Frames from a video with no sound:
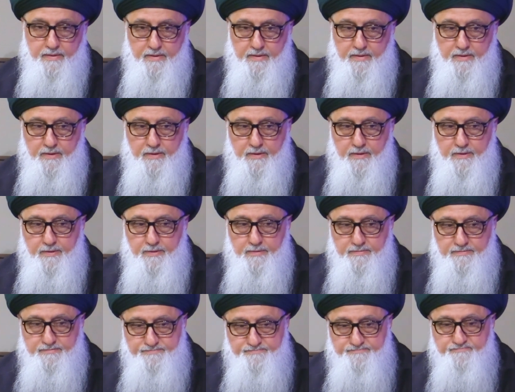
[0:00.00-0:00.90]

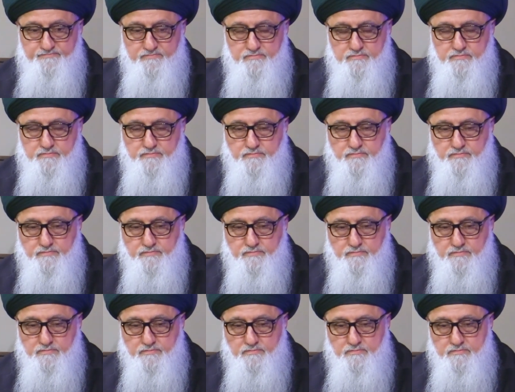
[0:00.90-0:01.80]

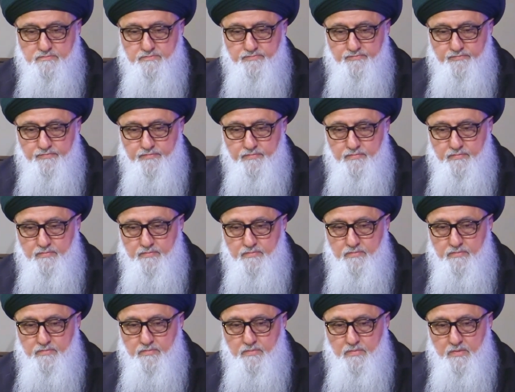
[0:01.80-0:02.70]

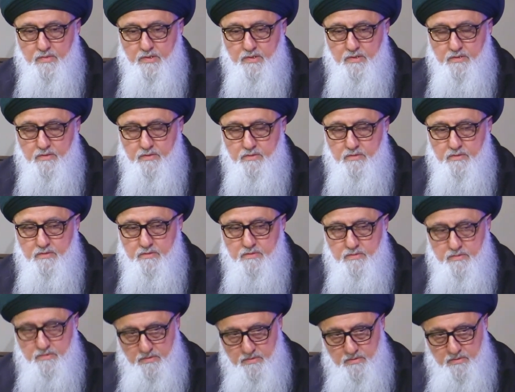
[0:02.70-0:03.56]
No one is speaking in this clip.